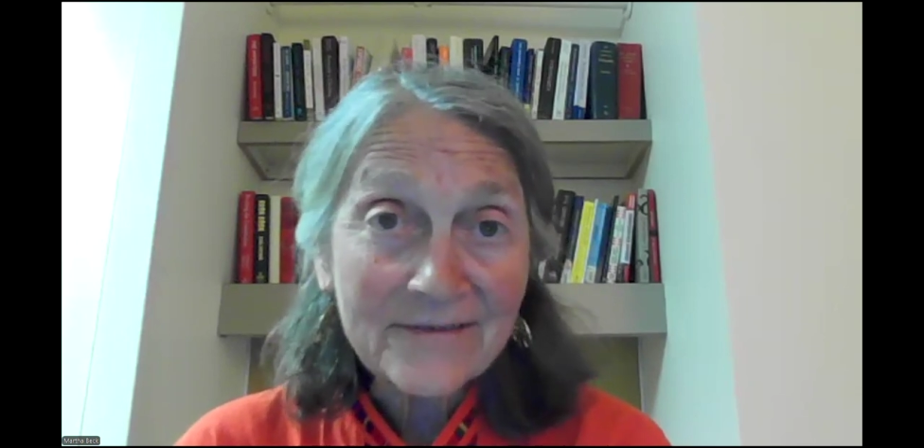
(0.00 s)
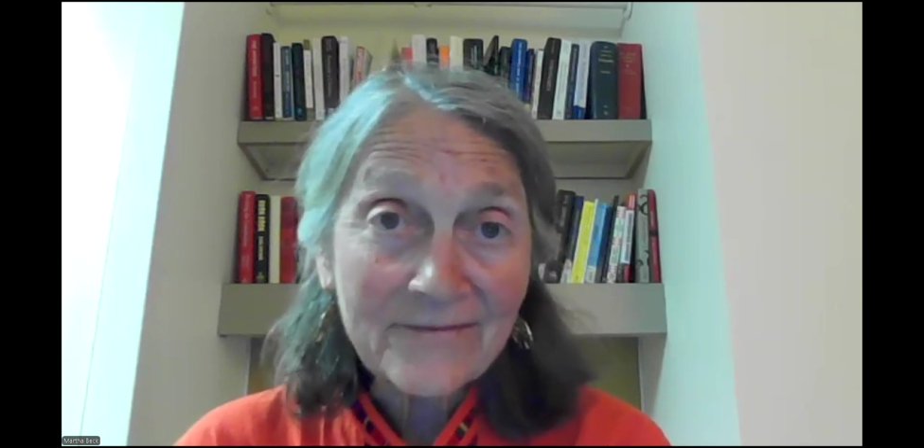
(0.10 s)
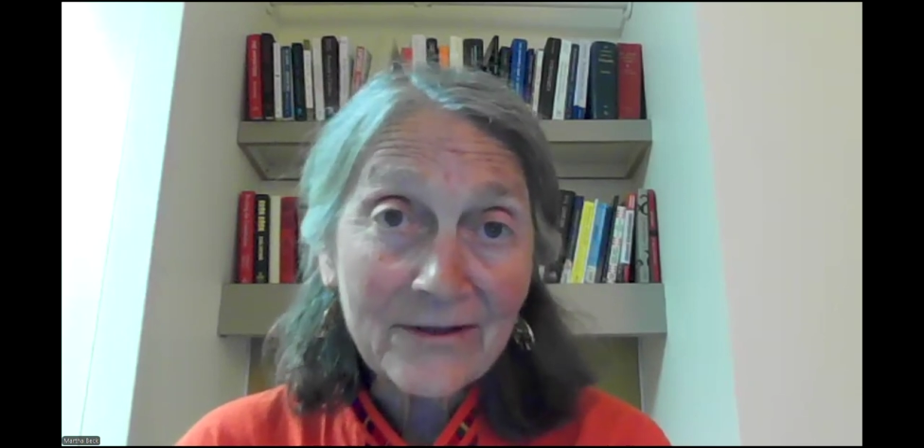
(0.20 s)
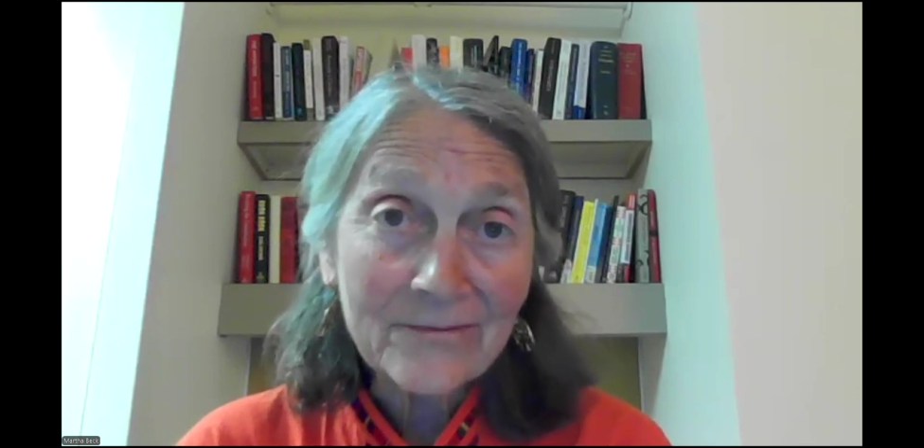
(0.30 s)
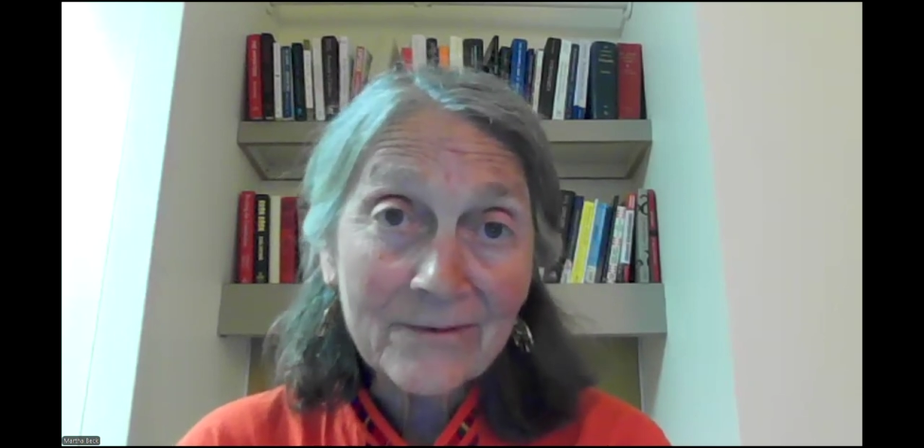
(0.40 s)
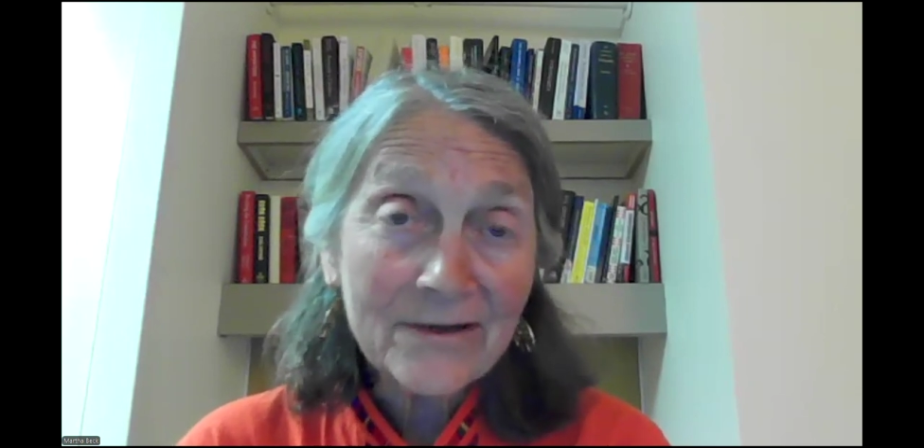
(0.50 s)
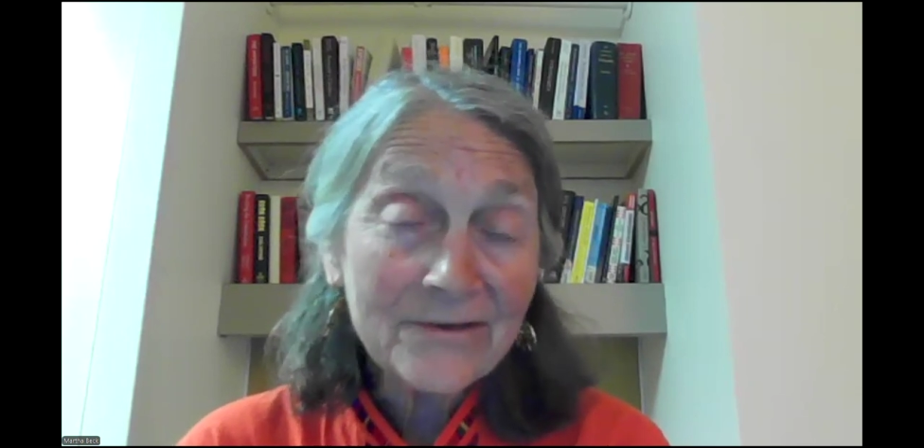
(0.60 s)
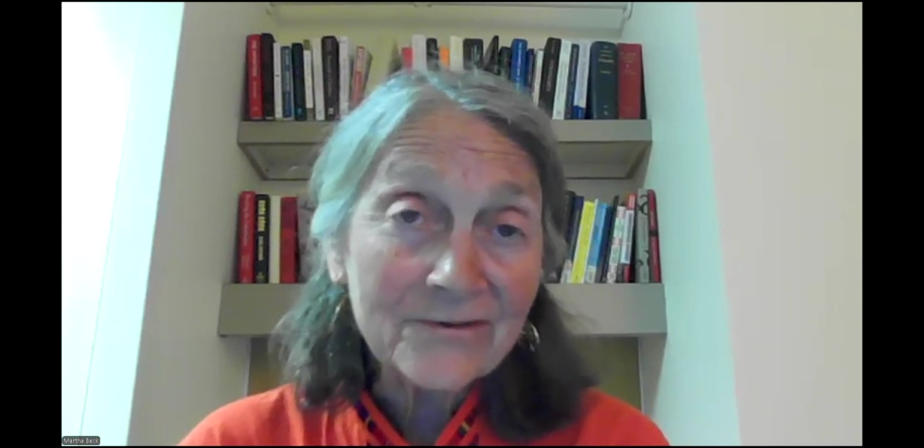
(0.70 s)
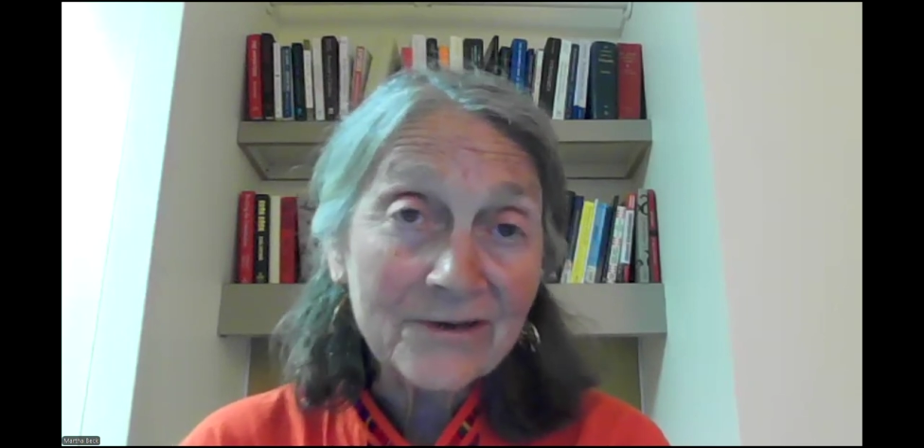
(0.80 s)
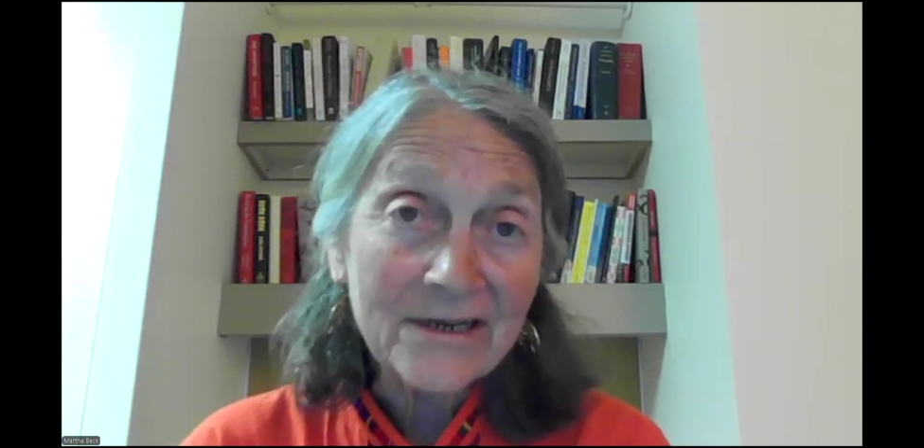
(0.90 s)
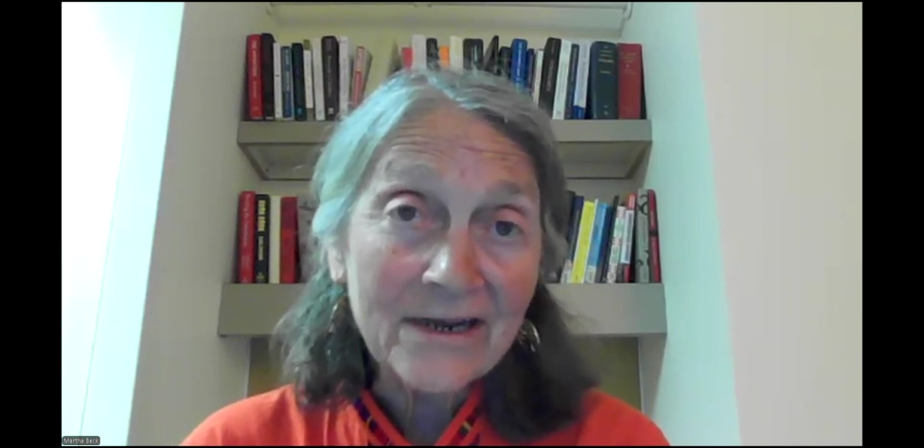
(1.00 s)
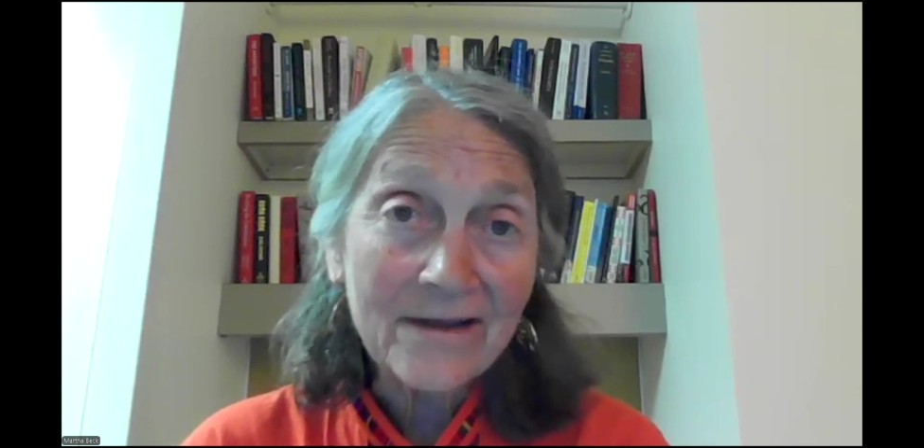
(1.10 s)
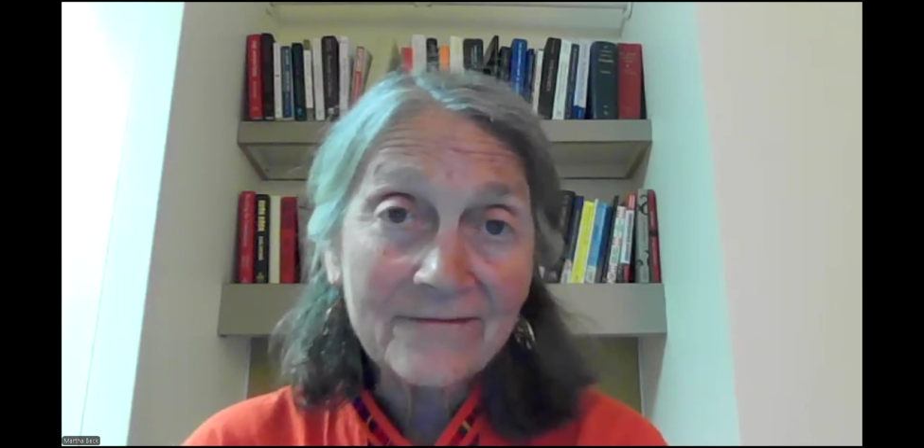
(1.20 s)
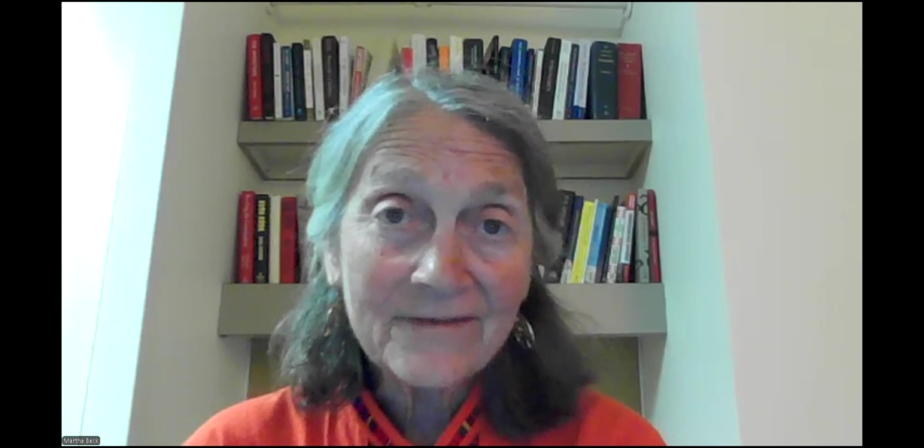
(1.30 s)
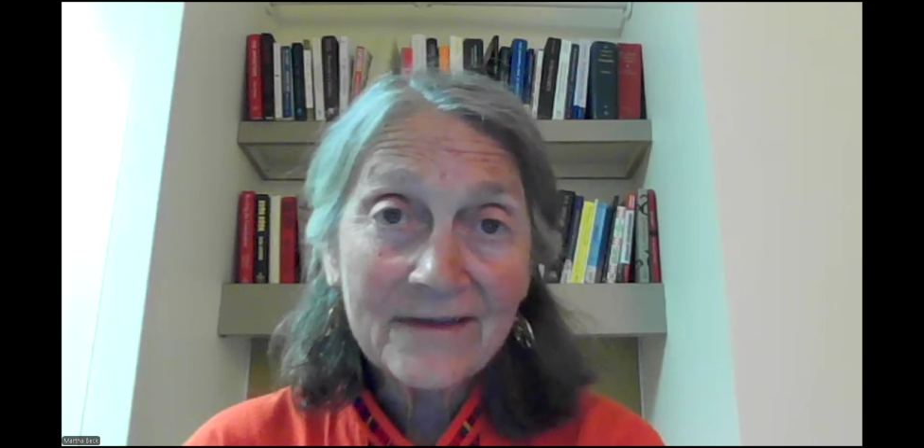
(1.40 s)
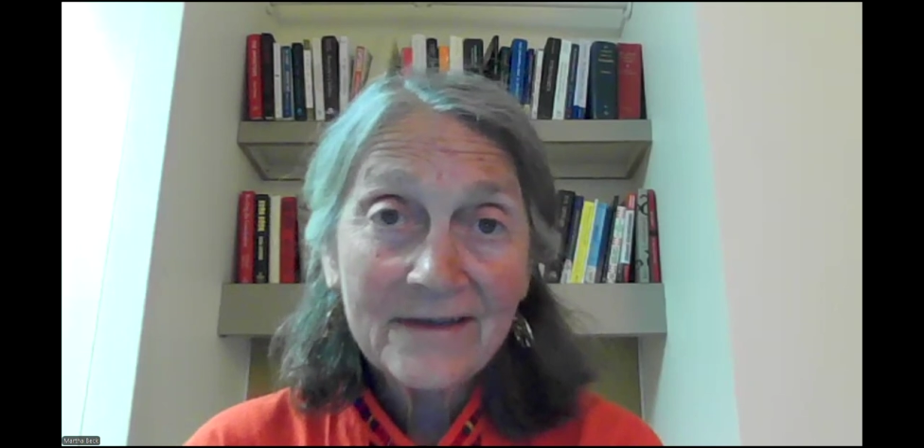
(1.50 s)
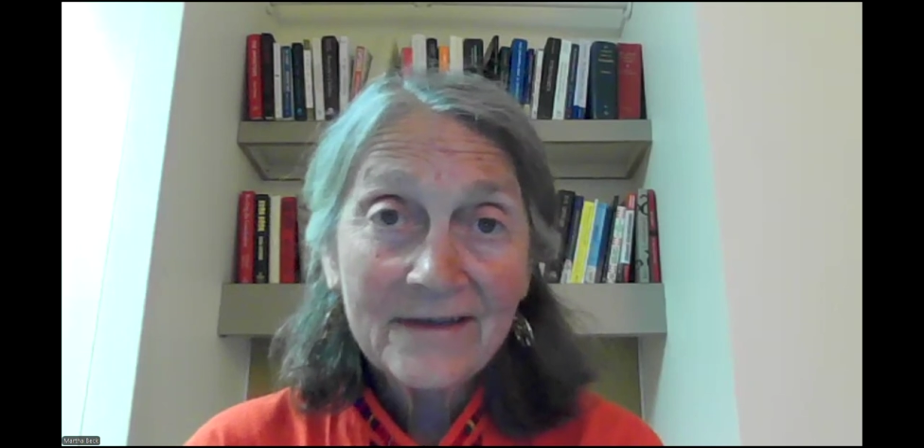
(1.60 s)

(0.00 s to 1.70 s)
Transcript: developed country and I've